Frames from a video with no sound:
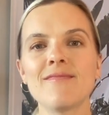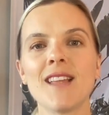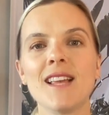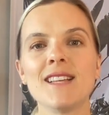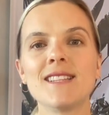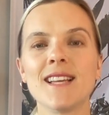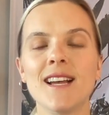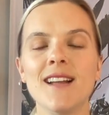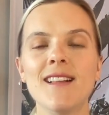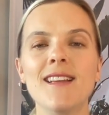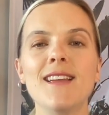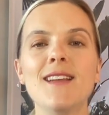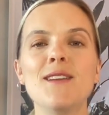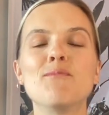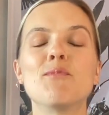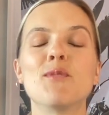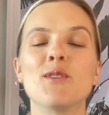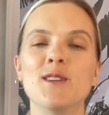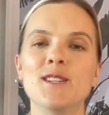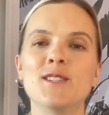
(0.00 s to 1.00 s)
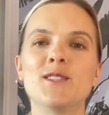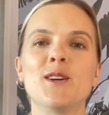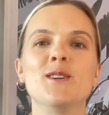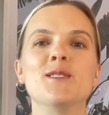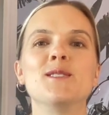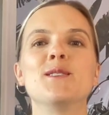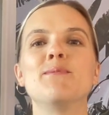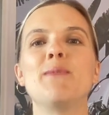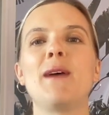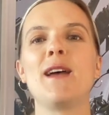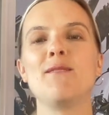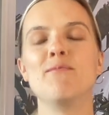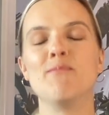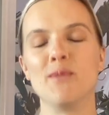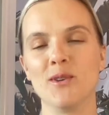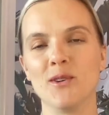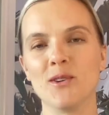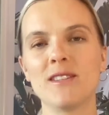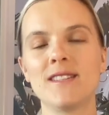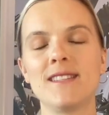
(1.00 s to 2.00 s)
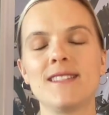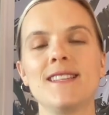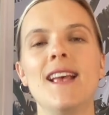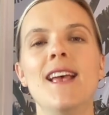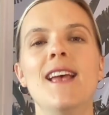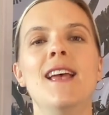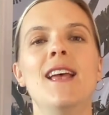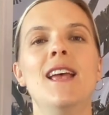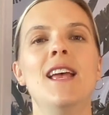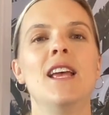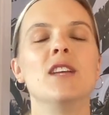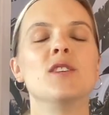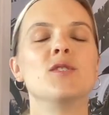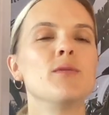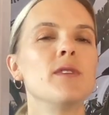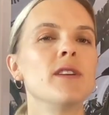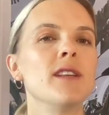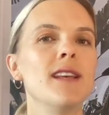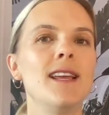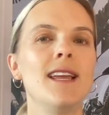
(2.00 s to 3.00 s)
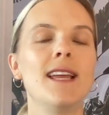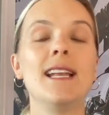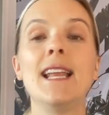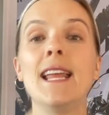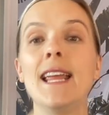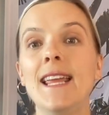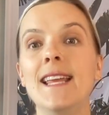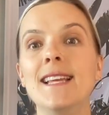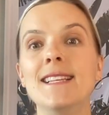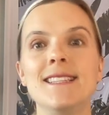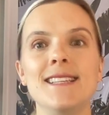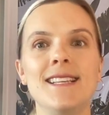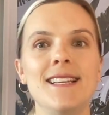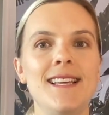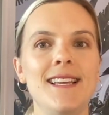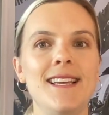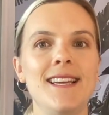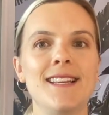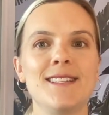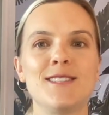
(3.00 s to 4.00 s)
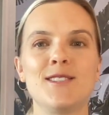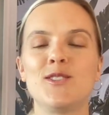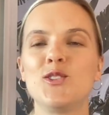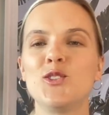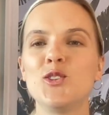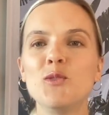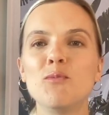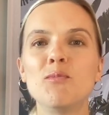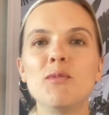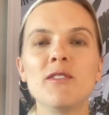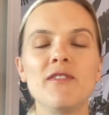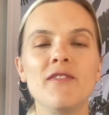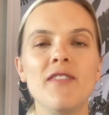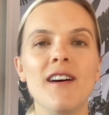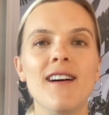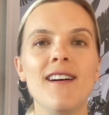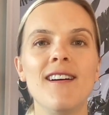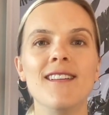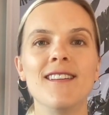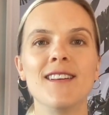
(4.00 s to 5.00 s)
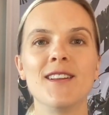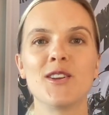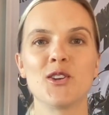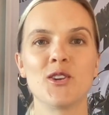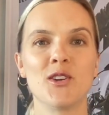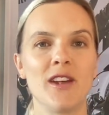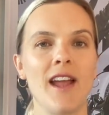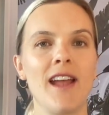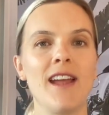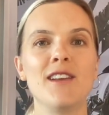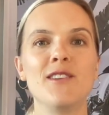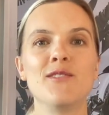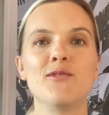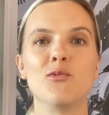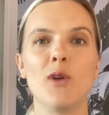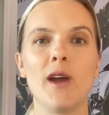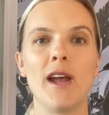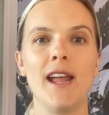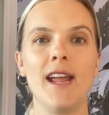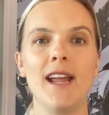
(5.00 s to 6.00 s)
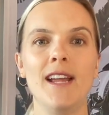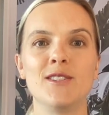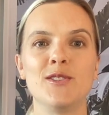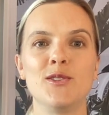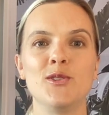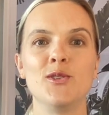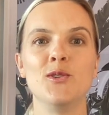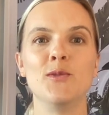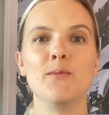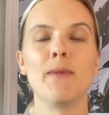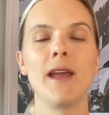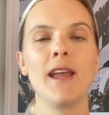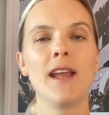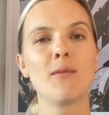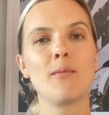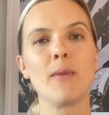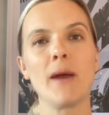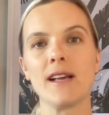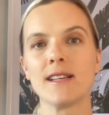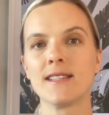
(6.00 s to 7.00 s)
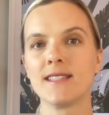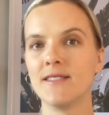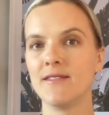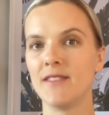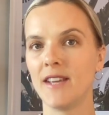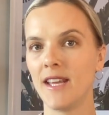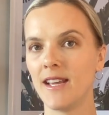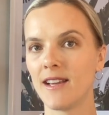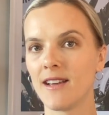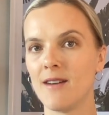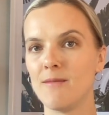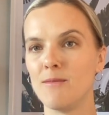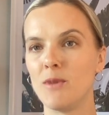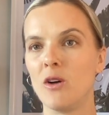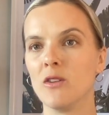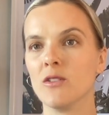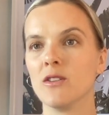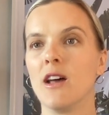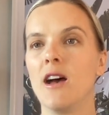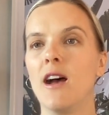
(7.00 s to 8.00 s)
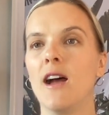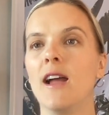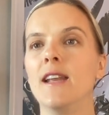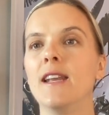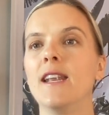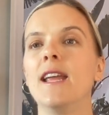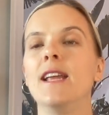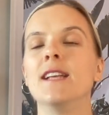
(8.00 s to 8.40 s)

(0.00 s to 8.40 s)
Selling print on demand books is really an easy, super fun, creative way to make passive income online.